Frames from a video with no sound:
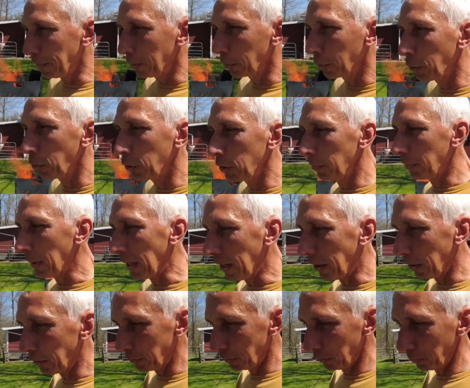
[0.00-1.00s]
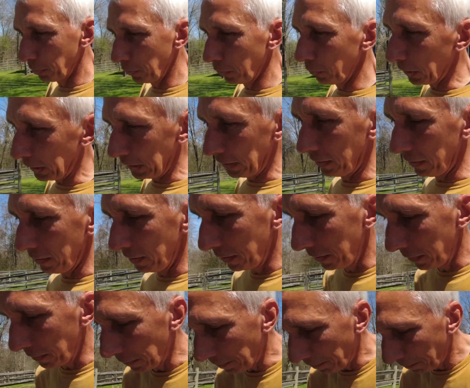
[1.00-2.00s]
feel good about burning
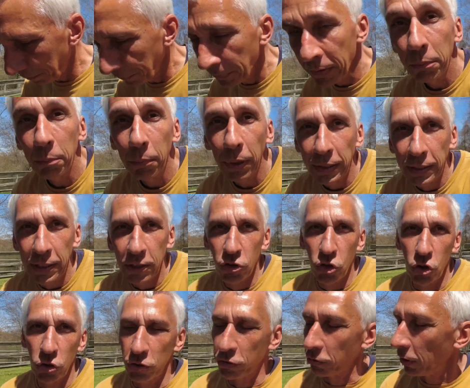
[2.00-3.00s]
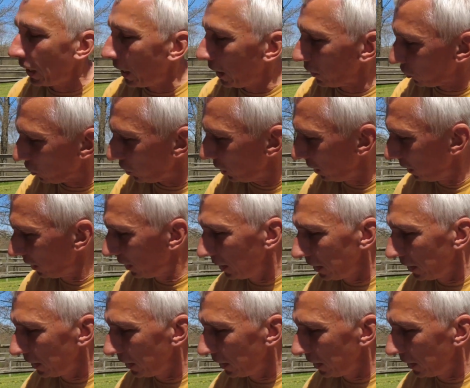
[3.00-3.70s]
my kitchen trash.